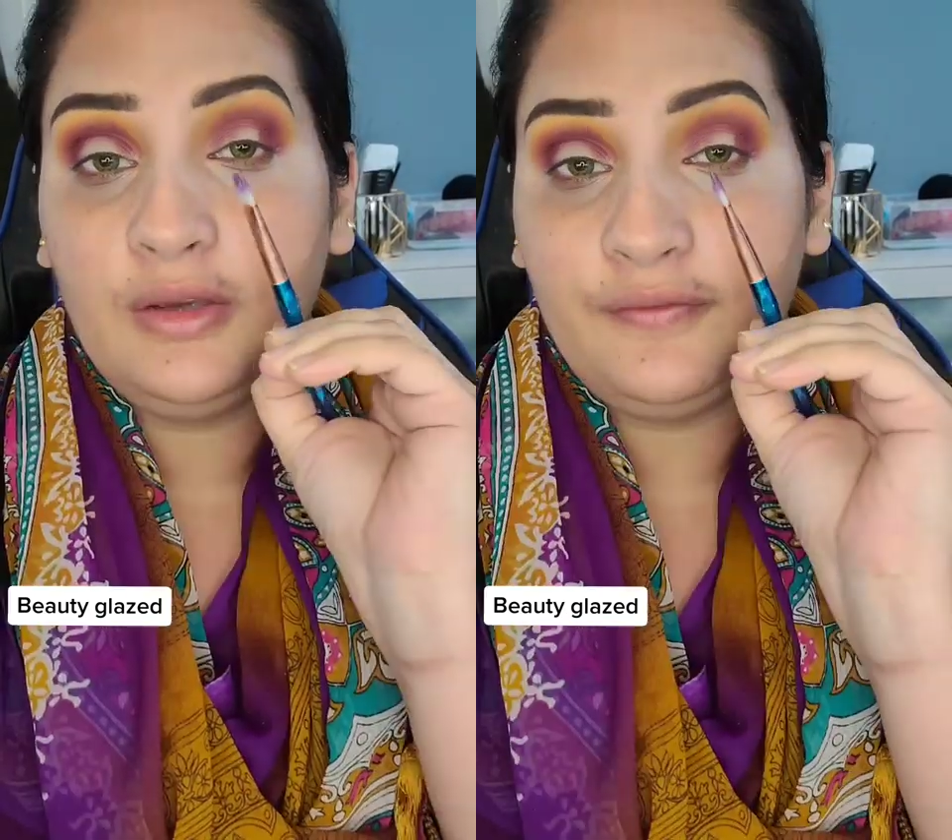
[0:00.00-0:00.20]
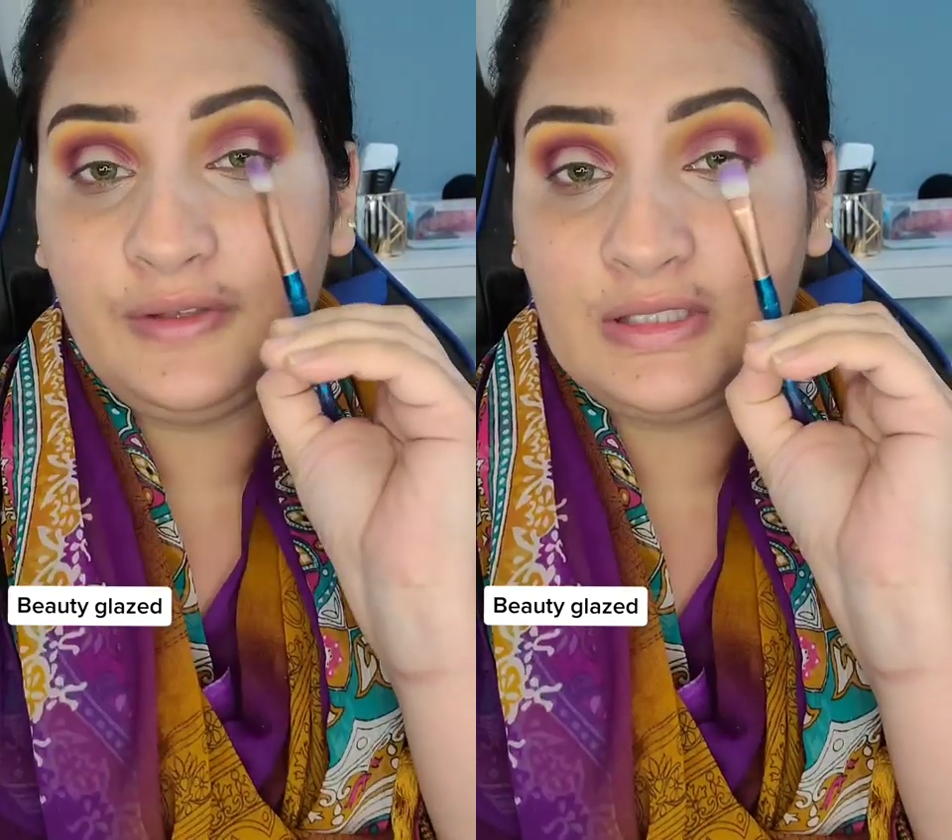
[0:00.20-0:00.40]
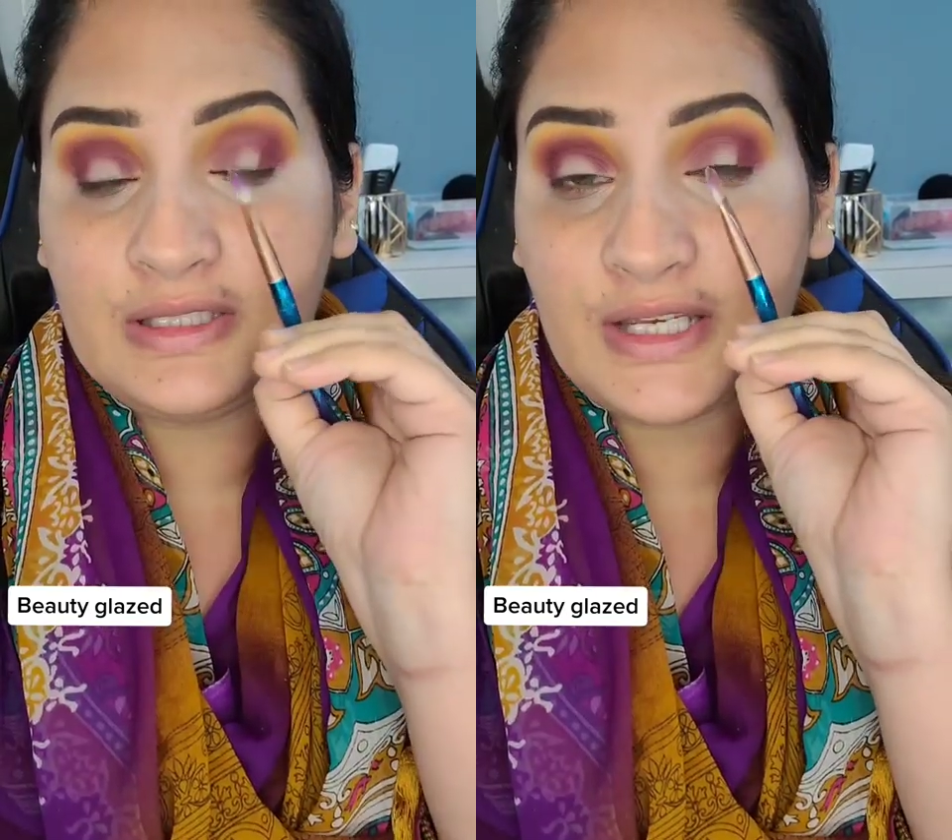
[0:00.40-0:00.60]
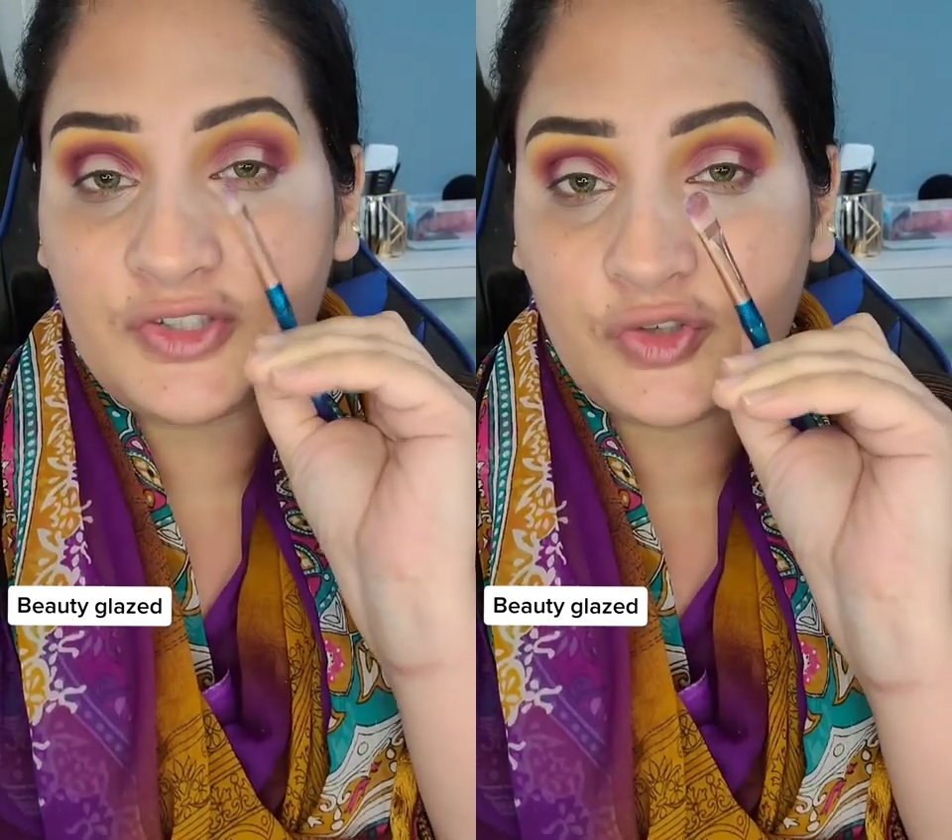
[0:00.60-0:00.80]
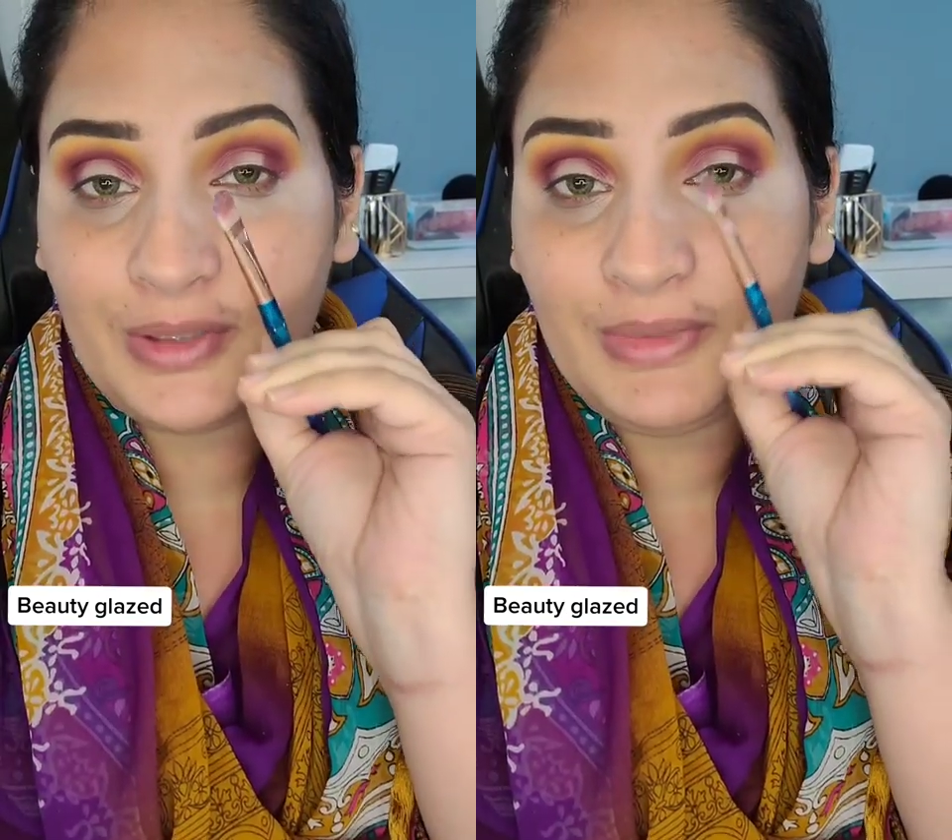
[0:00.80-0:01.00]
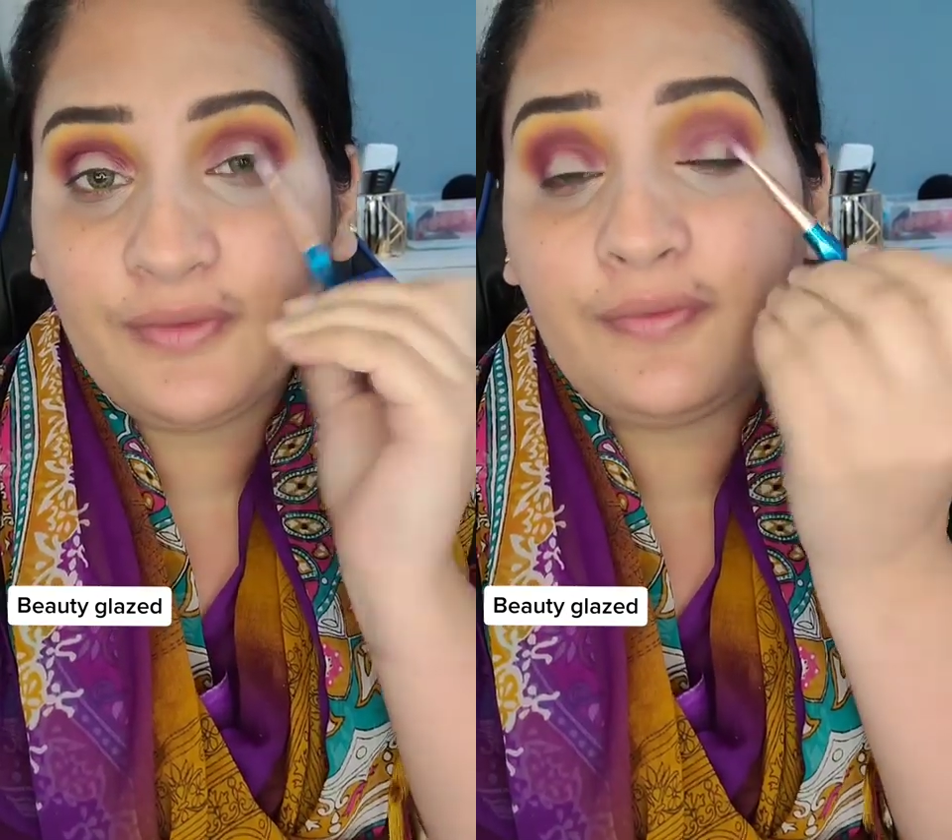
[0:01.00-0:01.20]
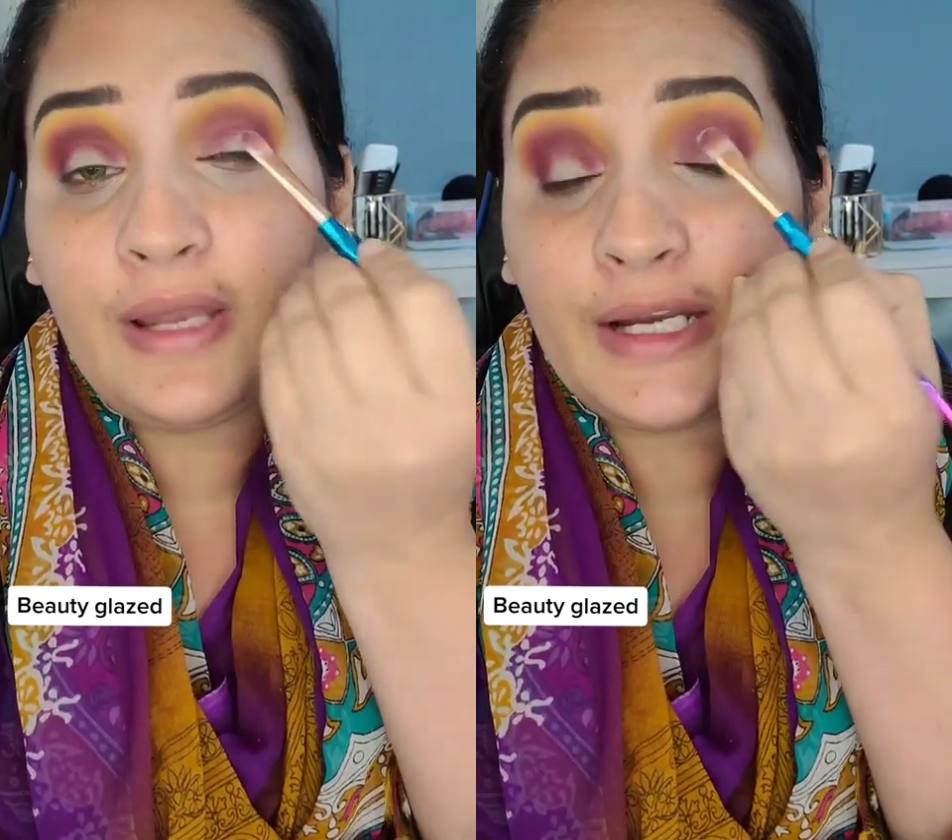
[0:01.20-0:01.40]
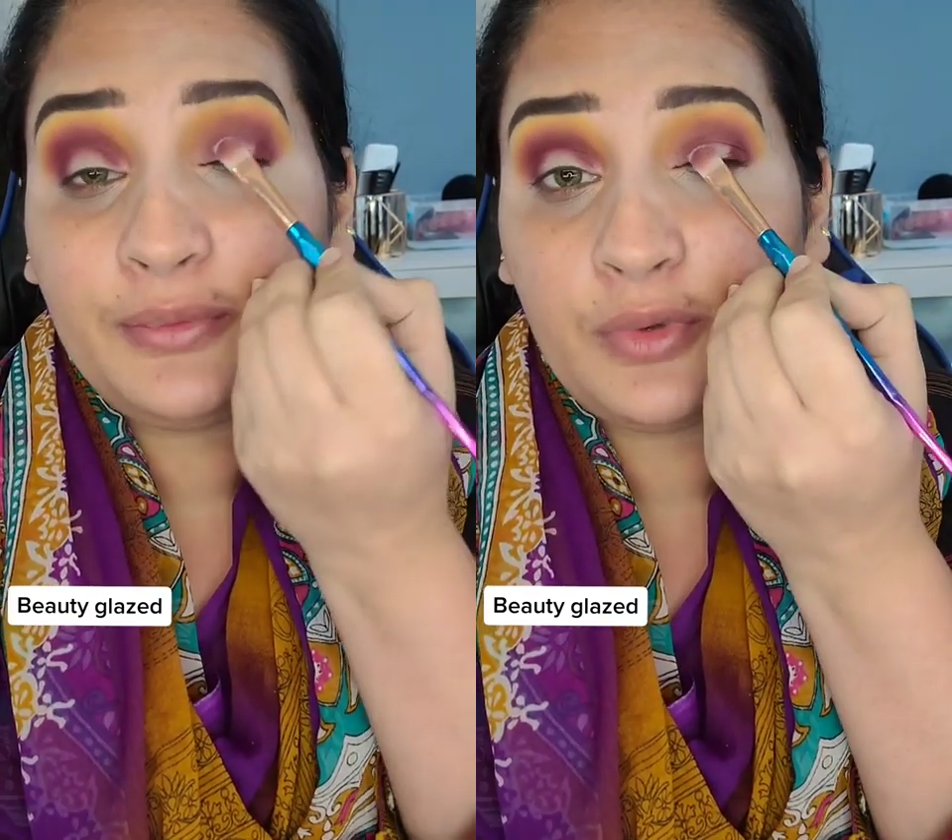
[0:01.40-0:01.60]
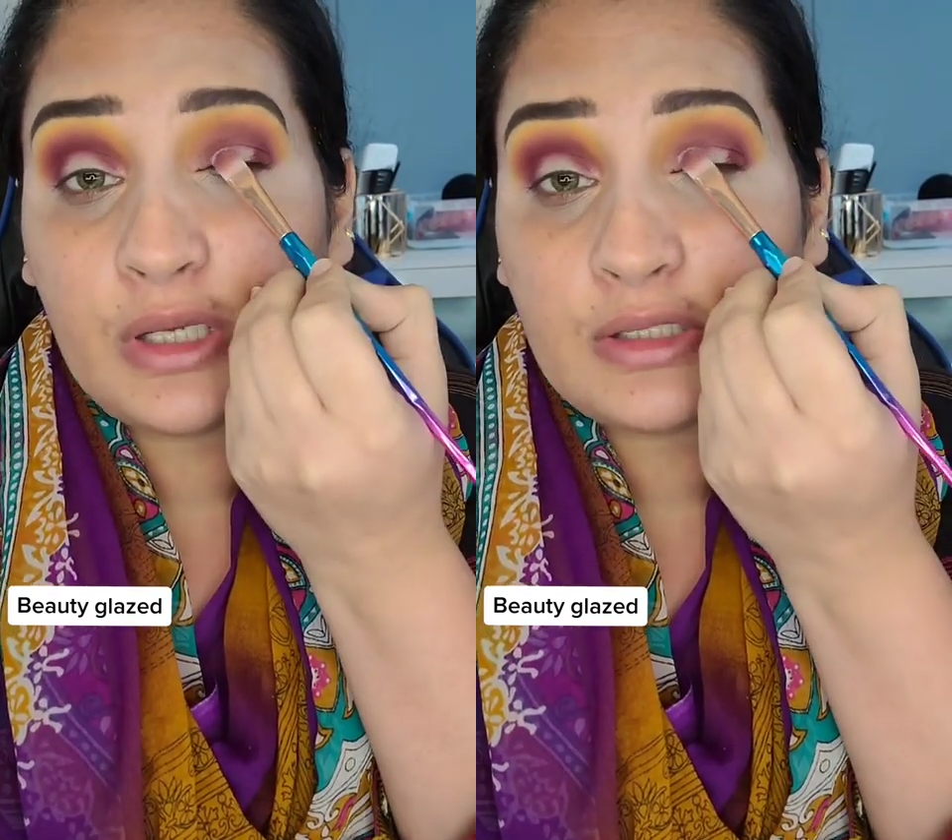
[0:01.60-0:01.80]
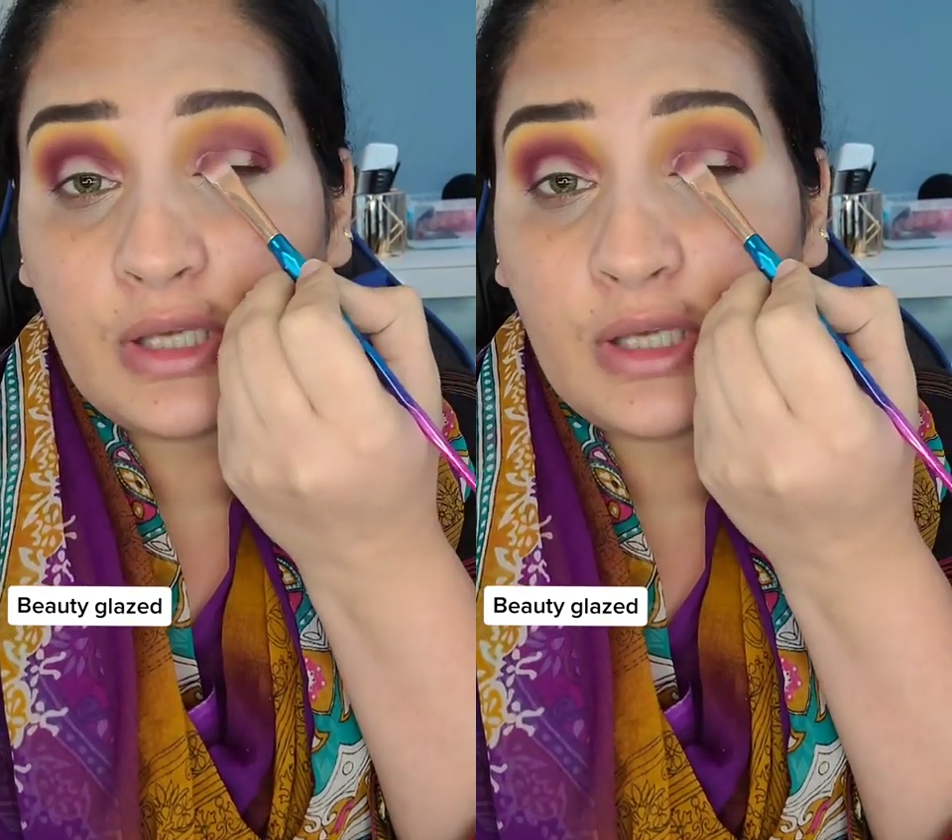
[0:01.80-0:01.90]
With this extremely flat brush,